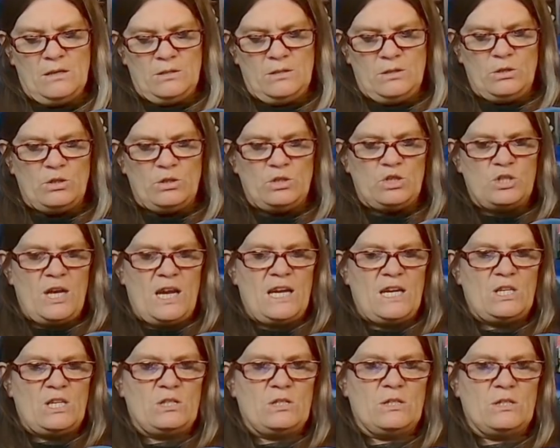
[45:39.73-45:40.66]
You could
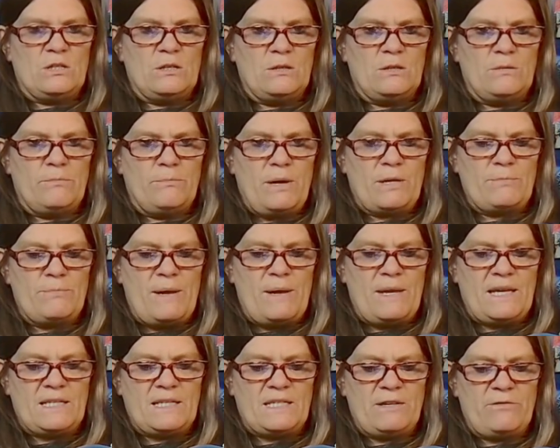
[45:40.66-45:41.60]
change by
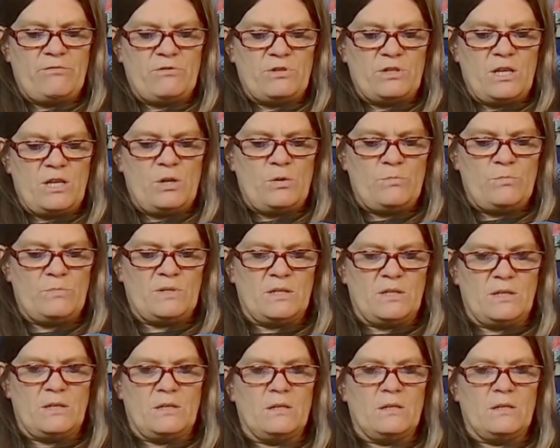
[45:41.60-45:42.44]
making different domes.